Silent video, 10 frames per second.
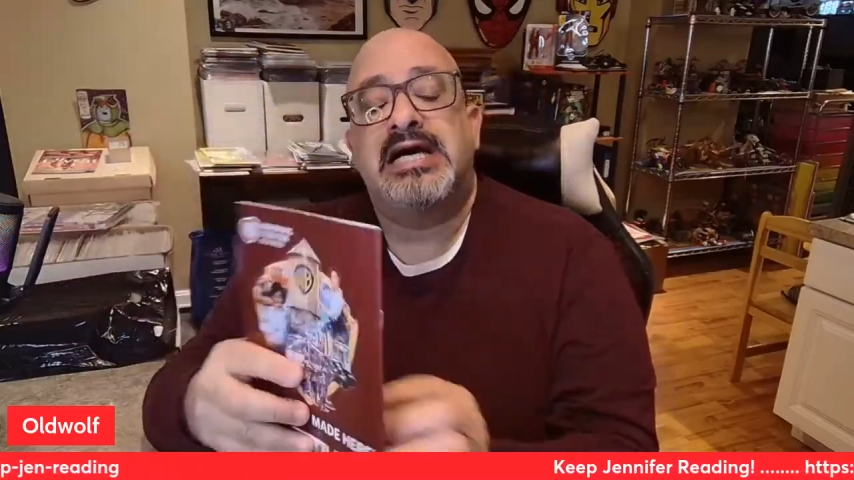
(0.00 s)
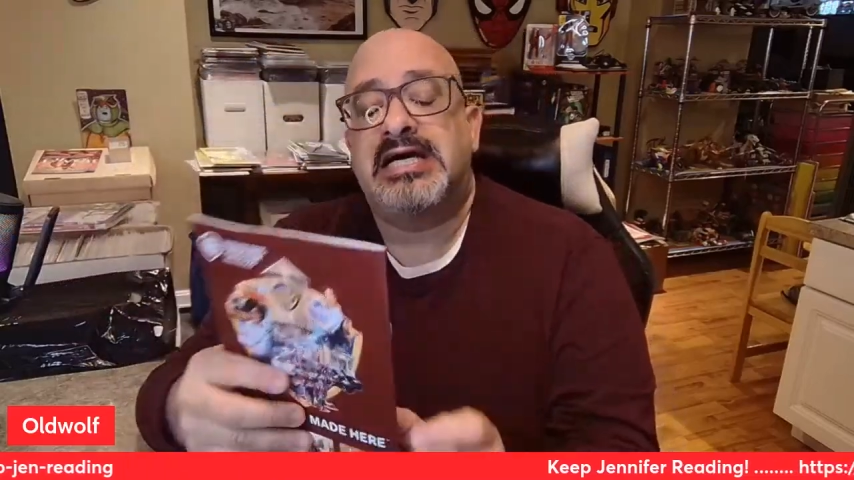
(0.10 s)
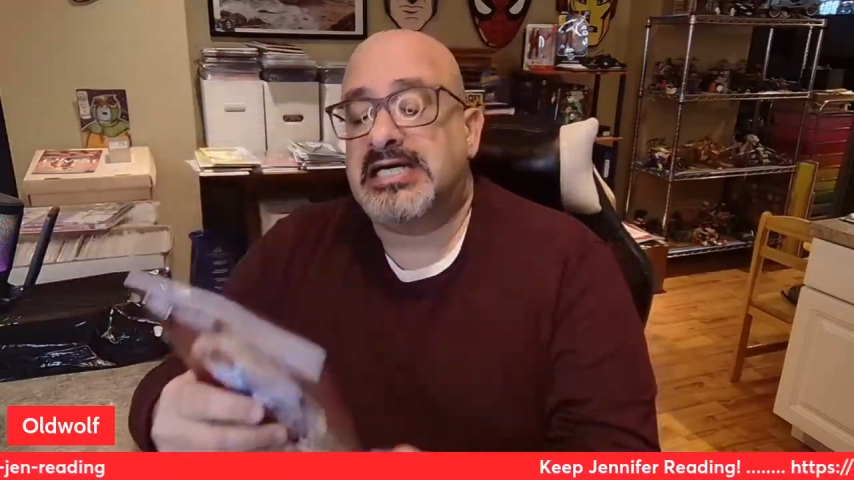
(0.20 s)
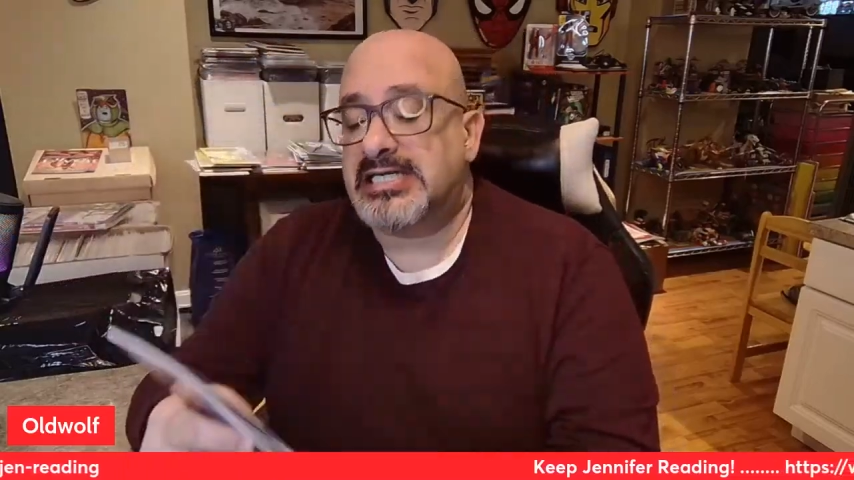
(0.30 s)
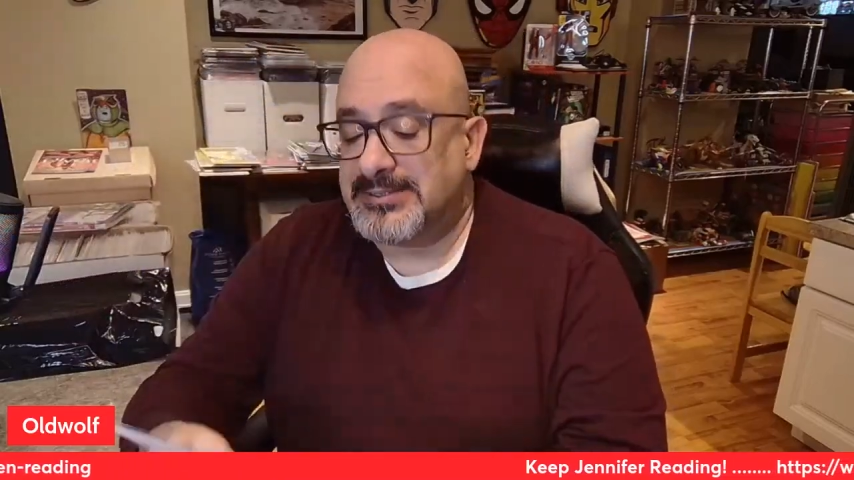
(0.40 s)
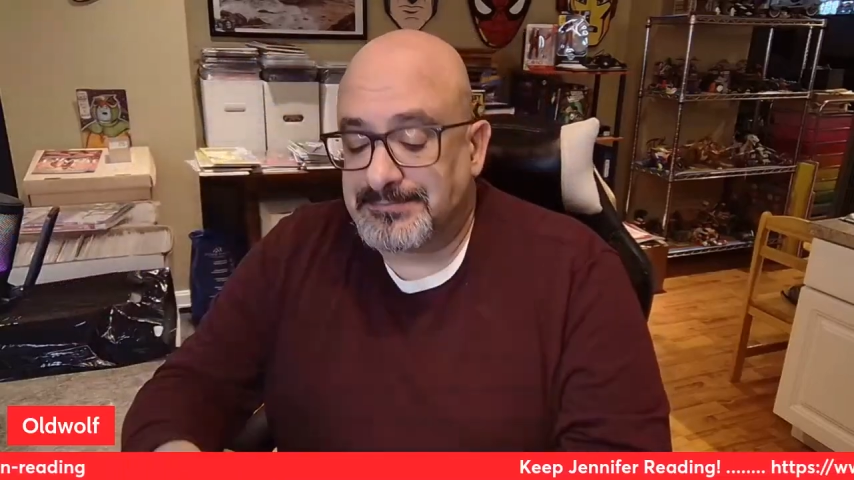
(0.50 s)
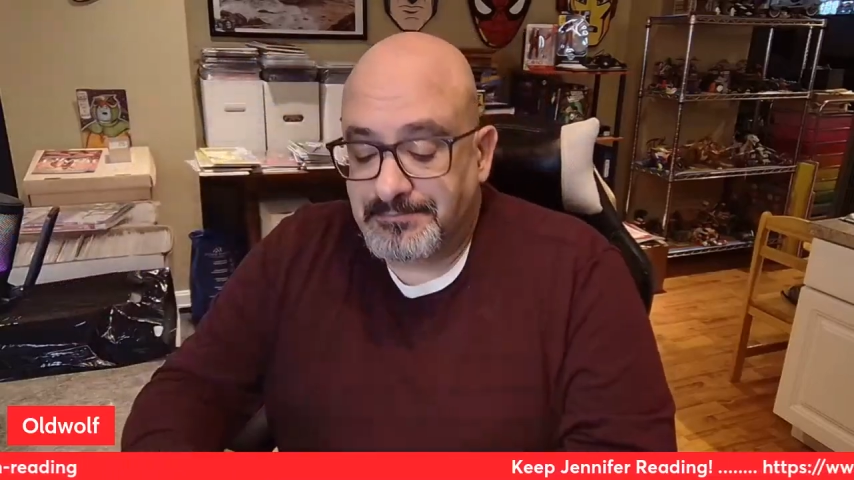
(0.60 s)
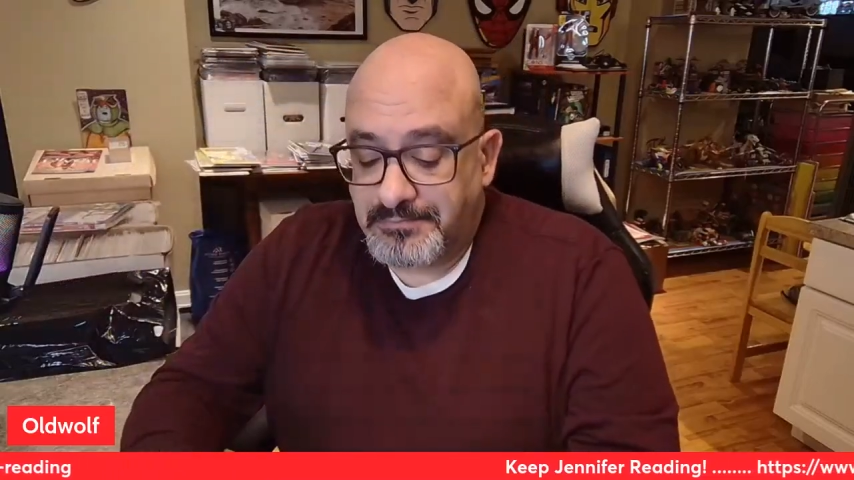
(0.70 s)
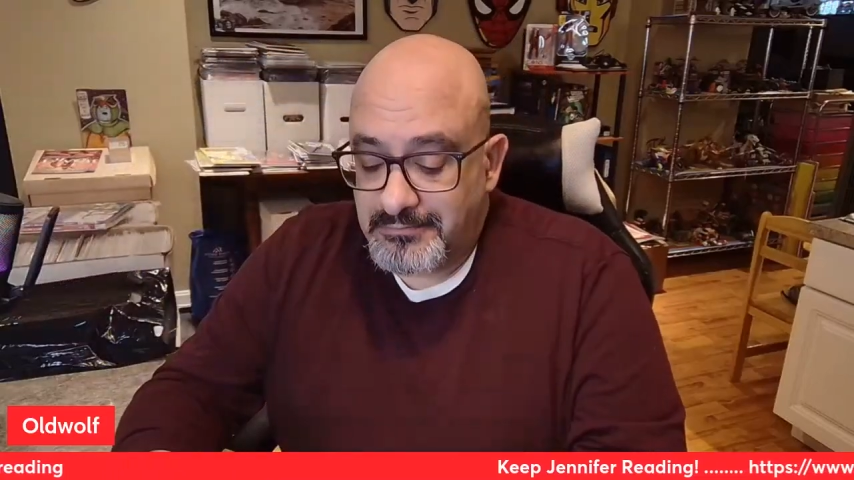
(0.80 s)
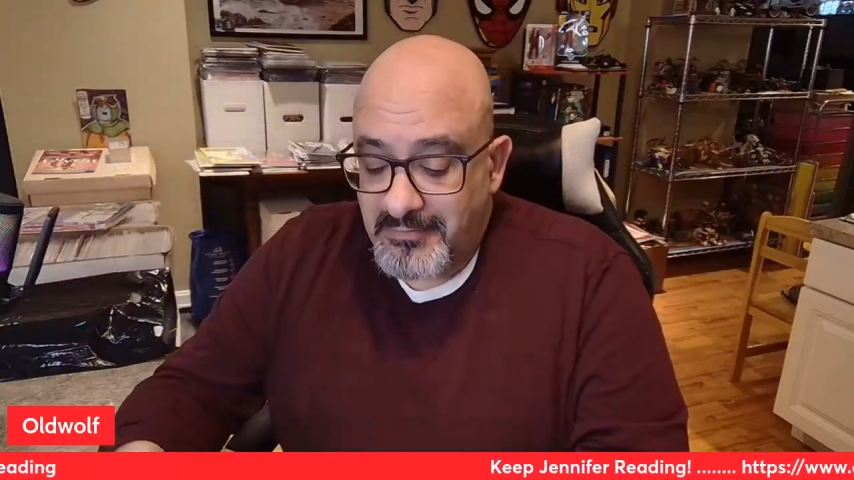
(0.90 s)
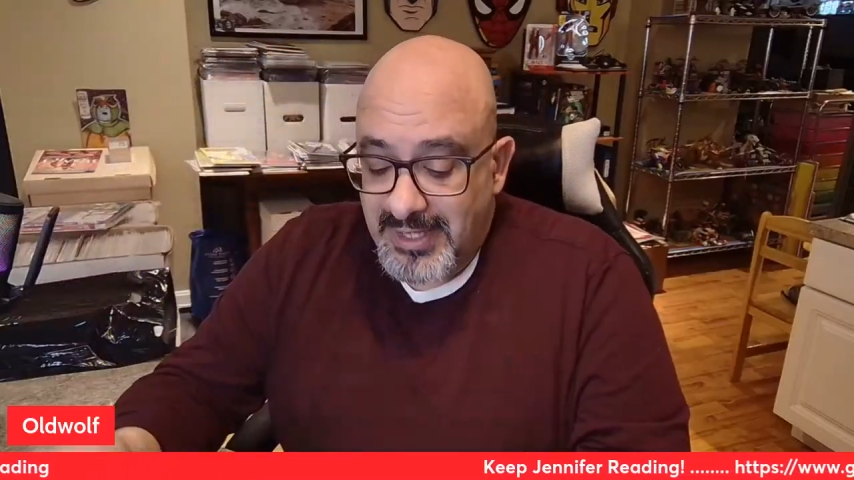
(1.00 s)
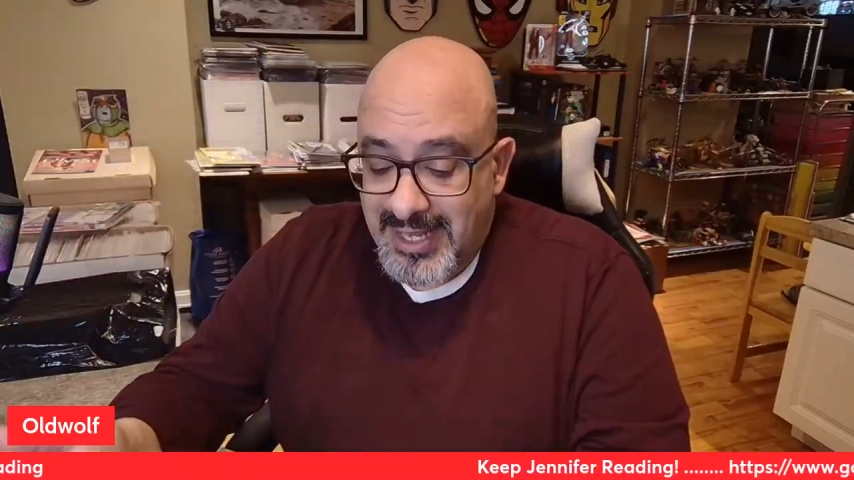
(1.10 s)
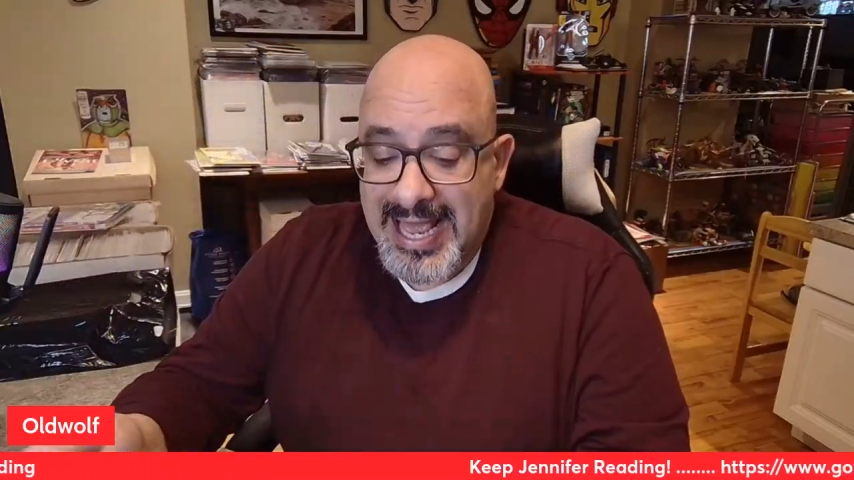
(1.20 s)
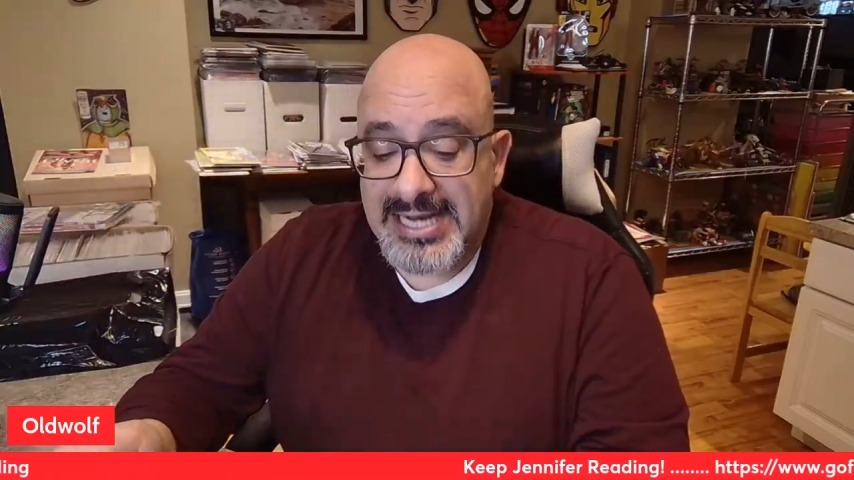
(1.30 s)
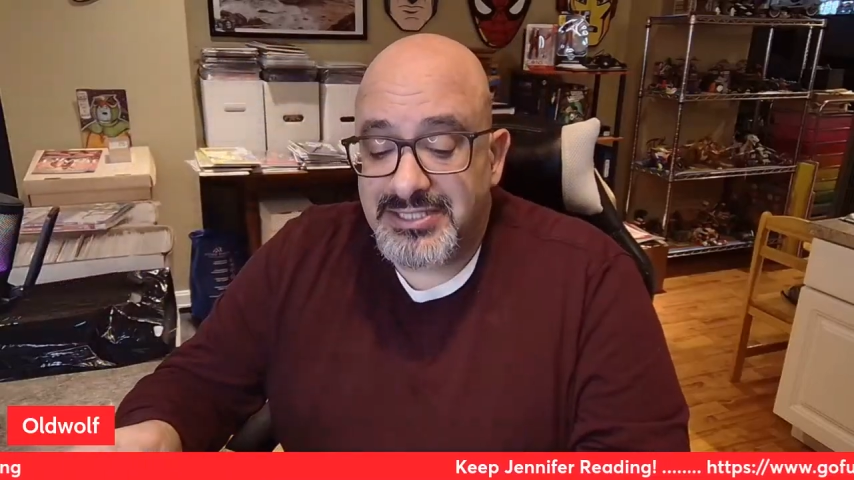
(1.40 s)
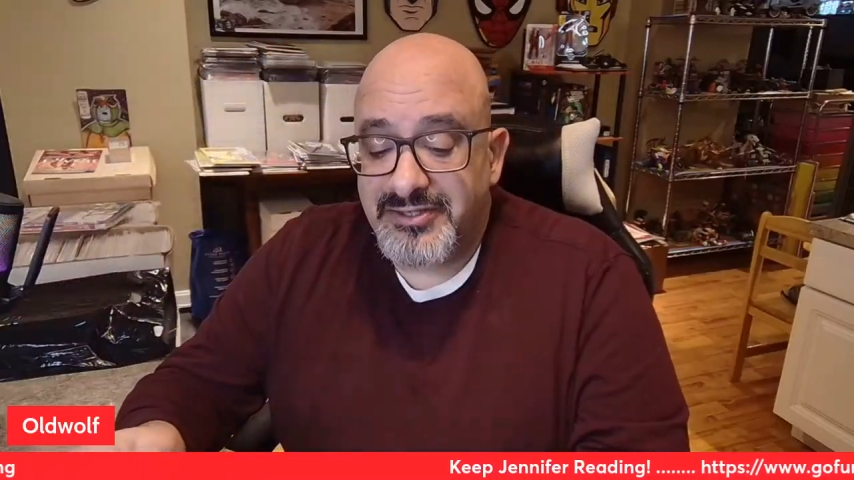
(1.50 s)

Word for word: actually,